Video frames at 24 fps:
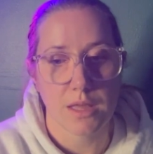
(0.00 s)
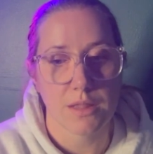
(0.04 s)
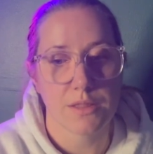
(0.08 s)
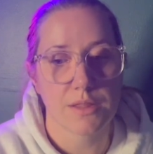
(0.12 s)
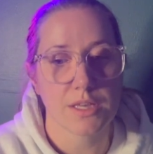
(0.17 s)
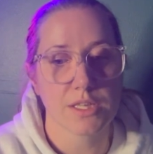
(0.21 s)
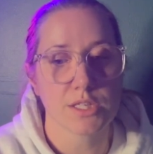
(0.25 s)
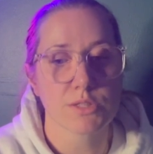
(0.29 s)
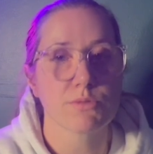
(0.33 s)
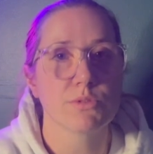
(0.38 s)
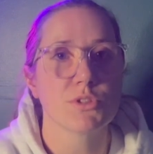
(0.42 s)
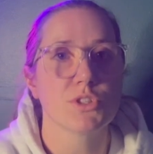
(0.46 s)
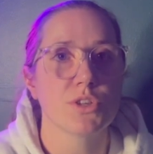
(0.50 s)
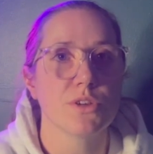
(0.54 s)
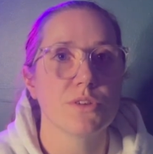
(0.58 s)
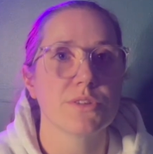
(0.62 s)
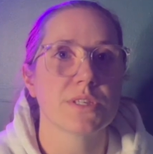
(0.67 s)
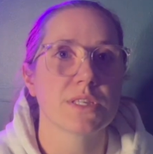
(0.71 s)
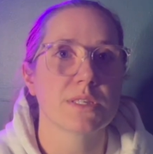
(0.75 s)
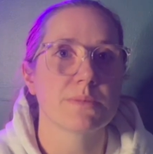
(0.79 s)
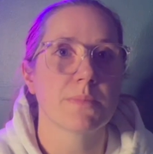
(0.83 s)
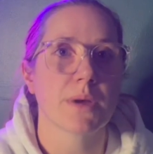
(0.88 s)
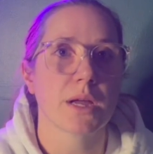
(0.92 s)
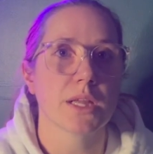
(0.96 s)
This
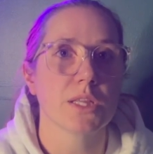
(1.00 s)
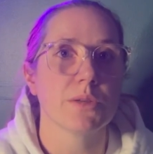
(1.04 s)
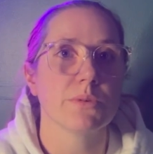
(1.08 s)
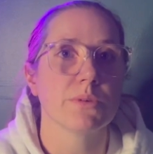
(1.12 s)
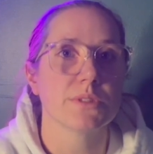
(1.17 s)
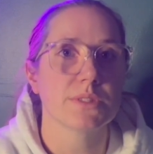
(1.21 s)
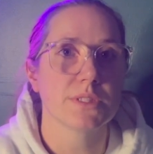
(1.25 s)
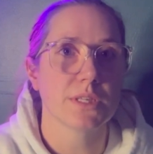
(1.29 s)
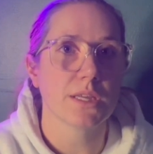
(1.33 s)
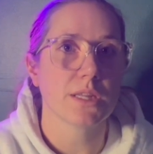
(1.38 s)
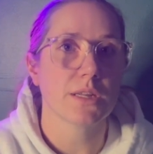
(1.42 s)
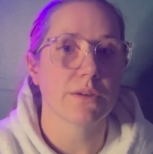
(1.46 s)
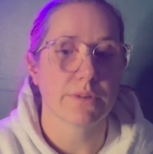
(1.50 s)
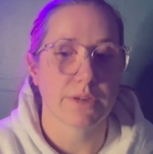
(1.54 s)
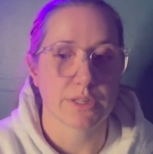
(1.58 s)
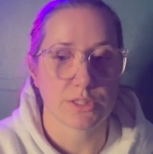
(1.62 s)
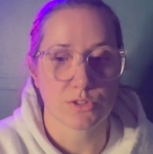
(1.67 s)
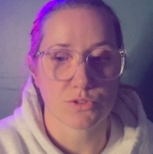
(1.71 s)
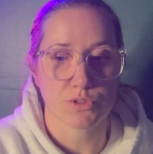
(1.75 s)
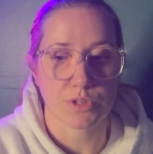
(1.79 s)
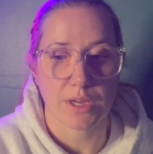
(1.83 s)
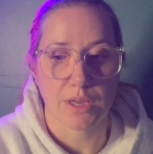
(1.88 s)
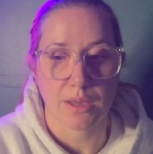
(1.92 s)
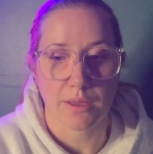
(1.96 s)
reduces manual data
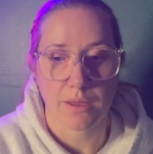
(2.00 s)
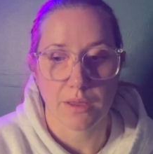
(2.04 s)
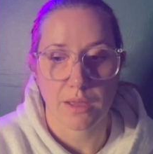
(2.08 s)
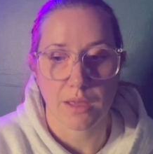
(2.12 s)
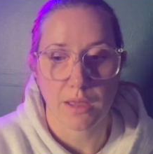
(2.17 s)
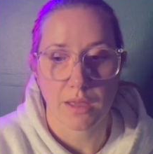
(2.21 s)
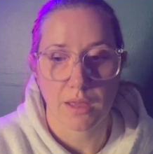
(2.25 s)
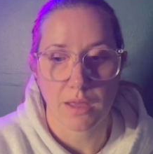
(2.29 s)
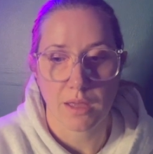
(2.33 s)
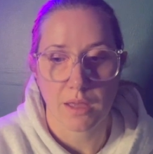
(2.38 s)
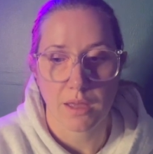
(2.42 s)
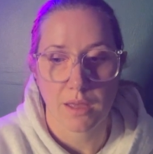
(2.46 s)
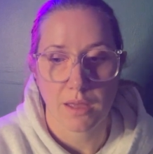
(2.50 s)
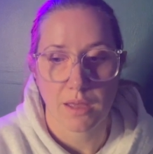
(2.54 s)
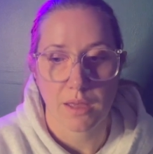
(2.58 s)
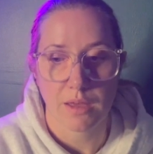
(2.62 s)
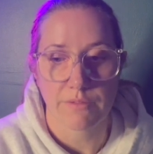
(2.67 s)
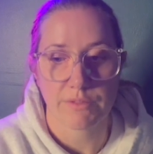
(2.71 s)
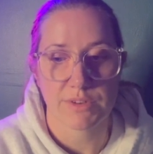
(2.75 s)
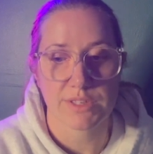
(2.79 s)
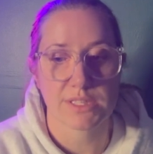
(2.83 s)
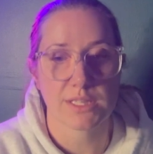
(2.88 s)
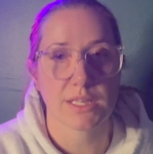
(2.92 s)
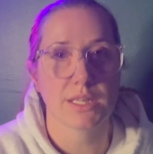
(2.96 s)
entry,
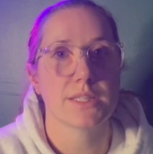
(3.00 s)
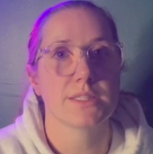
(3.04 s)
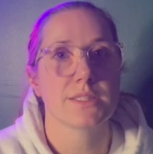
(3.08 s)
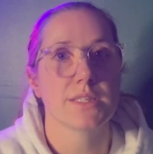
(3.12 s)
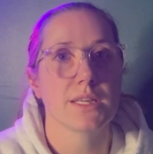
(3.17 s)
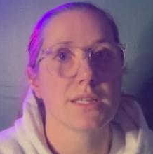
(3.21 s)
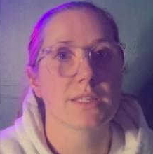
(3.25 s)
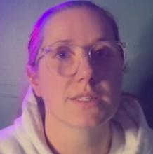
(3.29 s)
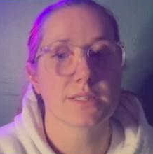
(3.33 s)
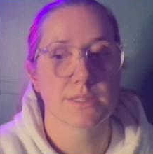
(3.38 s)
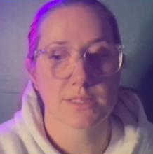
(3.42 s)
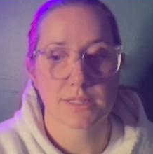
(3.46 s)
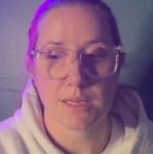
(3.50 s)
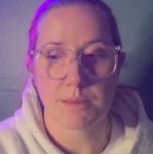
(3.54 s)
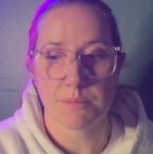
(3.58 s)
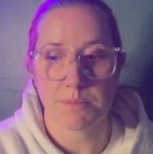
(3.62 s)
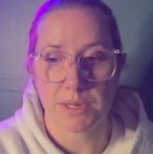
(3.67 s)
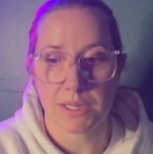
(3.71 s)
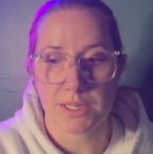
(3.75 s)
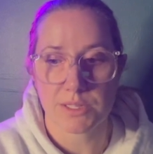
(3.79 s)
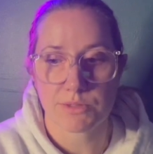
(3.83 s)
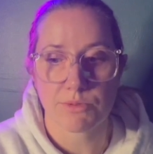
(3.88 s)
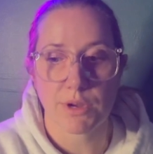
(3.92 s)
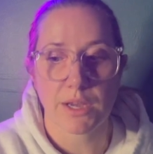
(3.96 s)
facilitates
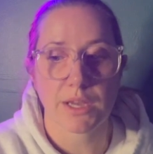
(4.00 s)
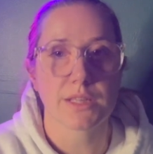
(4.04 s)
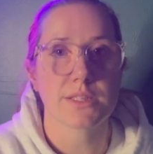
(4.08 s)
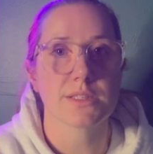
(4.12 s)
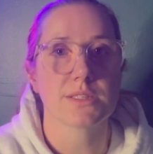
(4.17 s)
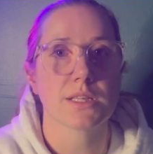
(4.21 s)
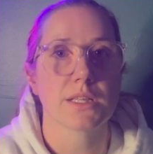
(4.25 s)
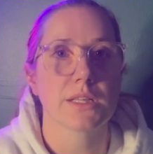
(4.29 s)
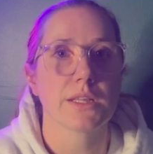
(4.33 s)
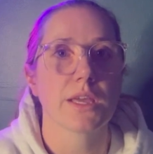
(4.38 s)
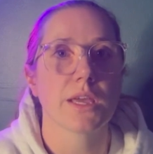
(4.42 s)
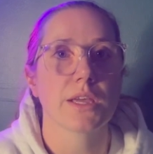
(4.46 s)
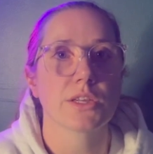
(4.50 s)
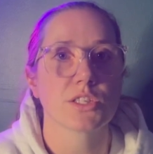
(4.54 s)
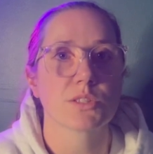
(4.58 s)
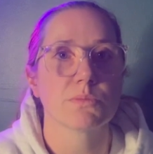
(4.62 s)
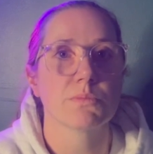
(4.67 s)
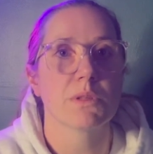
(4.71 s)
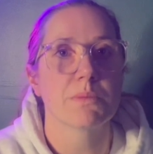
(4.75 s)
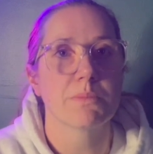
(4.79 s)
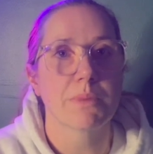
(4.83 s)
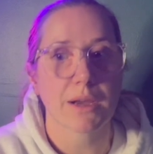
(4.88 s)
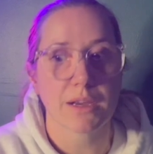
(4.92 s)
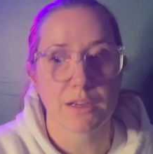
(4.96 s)
seamless reconciliation
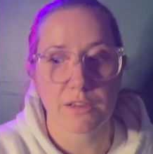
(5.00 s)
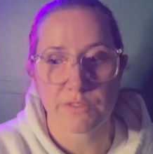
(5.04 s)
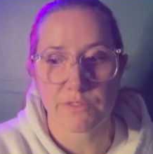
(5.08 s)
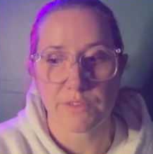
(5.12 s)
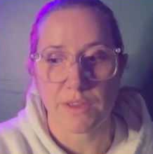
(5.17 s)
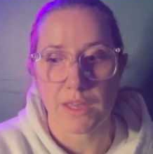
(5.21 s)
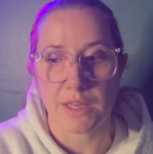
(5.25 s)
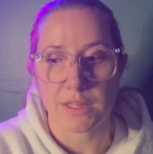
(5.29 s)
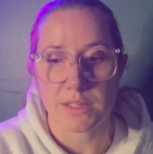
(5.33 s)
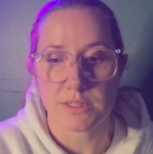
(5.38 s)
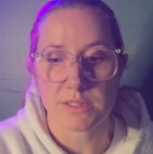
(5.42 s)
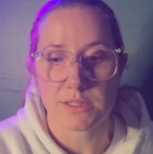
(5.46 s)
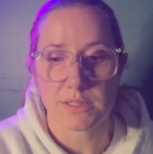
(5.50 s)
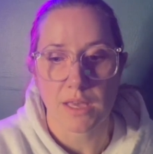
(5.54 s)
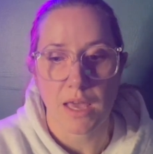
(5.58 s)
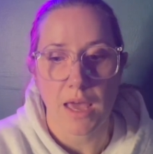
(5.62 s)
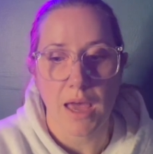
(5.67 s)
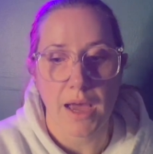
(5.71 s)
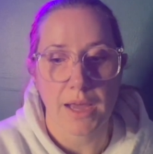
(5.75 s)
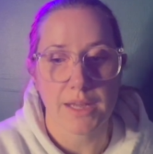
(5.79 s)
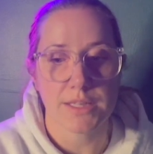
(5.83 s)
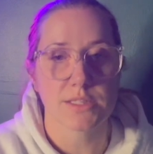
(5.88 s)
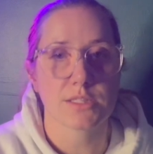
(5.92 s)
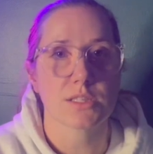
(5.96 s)
with bank feeds,
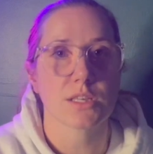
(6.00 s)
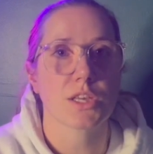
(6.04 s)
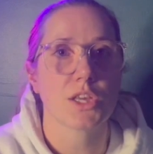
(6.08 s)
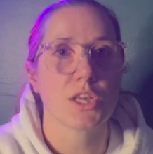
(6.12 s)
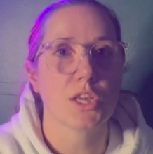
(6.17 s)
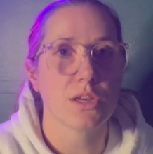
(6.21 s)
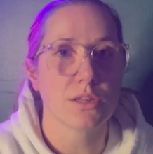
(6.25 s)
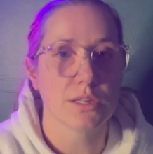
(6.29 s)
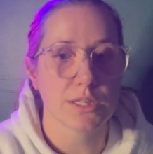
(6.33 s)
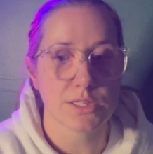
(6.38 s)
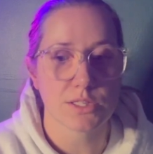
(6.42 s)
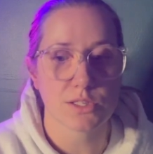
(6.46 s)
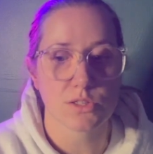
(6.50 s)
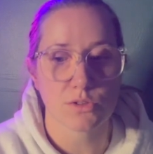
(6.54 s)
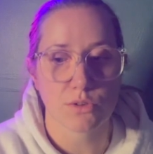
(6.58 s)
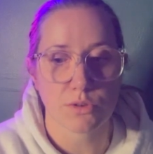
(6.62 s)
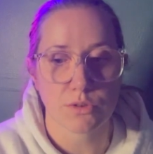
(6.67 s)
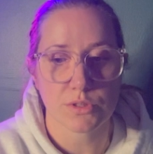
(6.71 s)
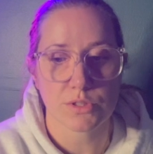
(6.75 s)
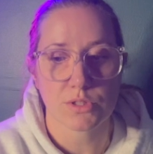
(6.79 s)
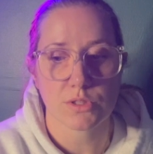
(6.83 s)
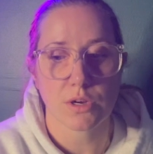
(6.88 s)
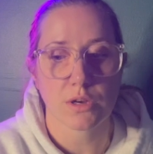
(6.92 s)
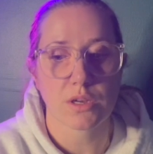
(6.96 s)
and securely
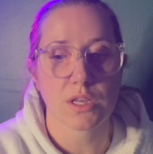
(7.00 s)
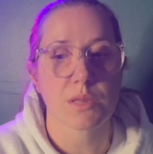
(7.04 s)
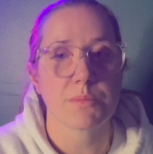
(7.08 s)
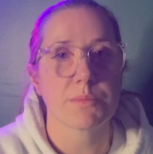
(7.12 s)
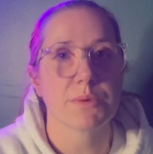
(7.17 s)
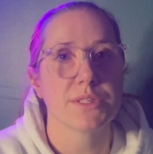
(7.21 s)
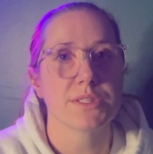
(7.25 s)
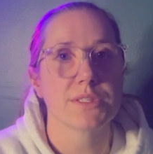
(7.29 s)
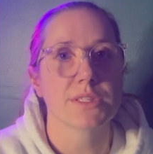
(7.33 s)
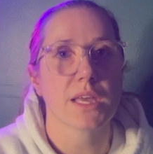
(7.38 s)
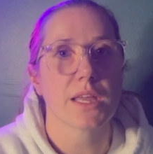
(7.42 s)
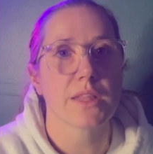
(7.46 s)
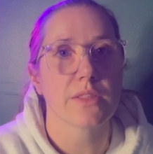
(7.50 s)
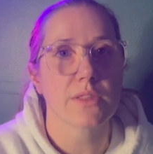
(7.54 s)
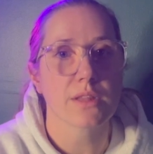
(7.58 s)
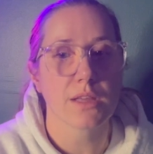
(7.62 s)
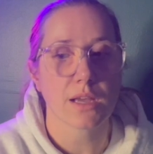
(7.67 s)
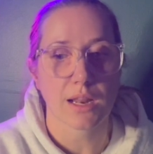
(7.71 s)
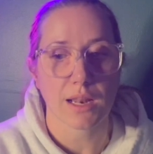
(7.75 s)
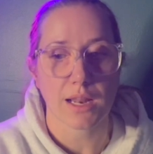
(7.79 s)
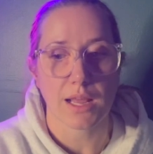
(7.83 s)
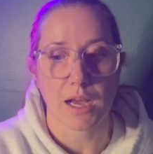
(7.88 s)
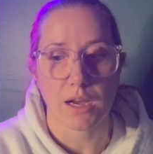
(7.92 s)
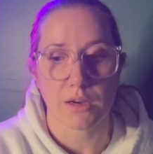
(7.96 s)
stores documents in the
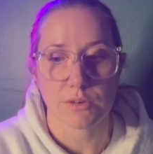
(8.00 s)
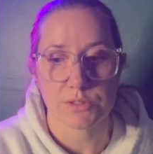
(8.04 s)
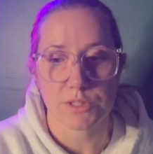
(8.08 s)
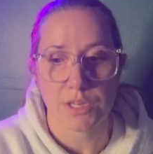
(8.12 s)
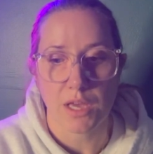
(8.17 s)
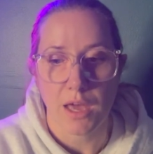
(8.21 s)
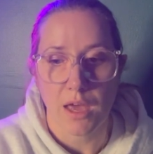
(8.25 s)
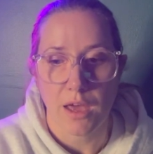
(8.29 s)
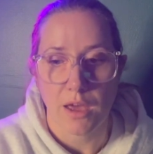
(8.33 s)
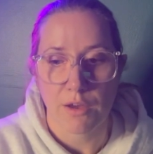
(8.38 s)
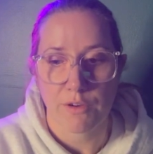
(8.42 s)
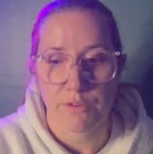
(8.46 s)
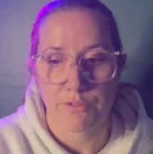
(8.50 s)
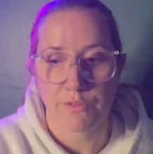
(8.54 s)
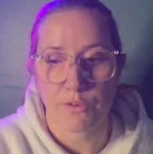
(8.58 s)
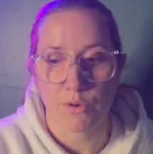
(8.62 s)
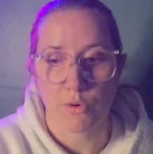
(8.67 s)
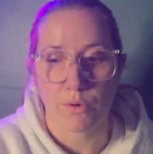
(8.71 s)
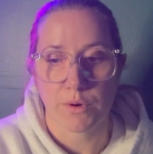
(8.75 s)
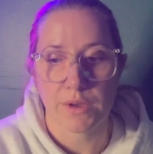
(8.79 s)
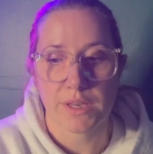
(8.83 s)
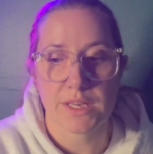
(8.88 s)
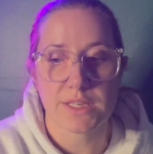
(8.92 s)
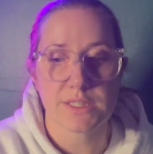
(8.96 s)
cloud
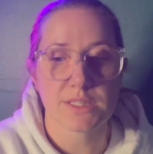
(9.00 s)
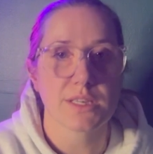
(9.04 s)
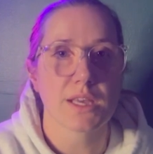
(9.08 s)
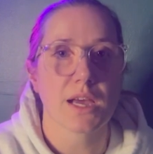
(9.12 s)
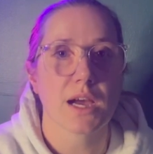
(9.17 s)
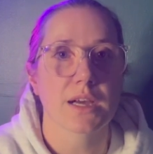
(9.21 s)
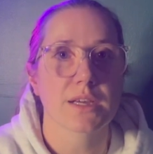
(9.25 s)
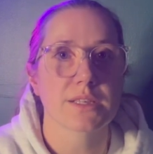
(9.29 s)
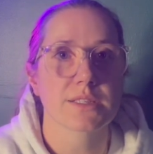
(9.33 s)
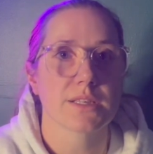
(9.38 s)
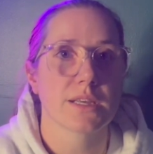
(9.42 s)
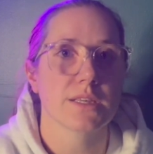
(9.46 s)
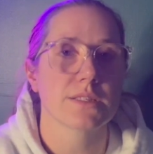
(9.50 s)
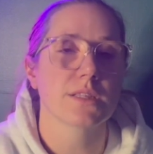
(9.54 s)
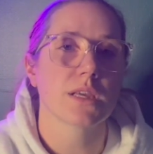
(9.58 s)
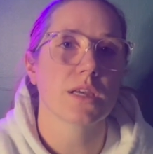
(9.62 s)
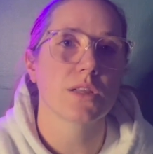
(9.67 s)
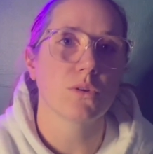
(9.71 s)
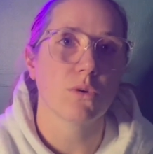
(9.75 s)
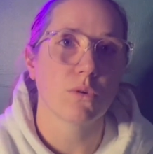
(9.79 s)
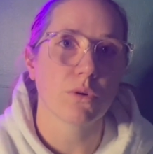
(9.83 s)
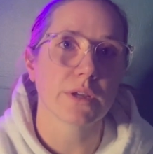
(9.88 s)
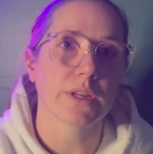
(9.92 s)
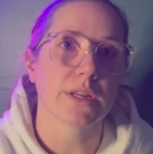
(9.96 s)
for easy access
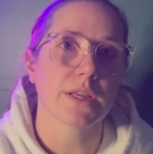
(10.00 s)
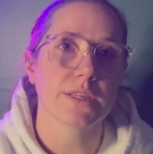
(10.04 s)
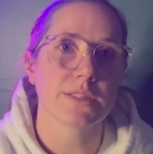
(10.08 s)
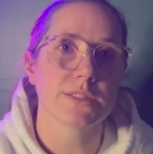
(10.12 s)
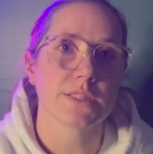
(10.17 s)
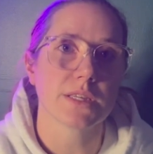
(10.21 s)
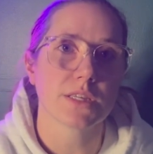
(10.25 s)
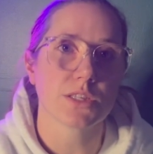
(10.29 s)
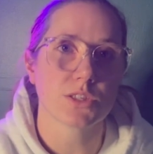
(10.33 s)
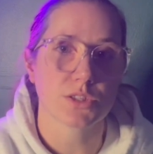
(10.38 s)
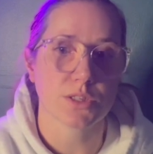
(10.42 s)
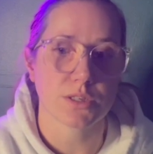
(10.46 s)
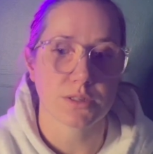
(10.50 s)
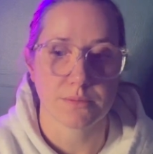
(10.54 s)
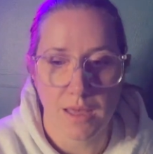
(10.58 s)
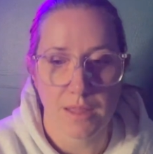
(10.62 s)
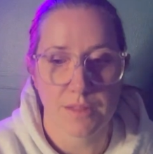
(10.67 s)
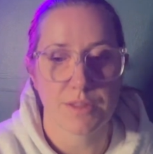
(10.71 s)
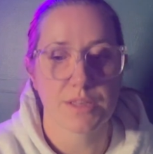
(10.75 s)
and organization.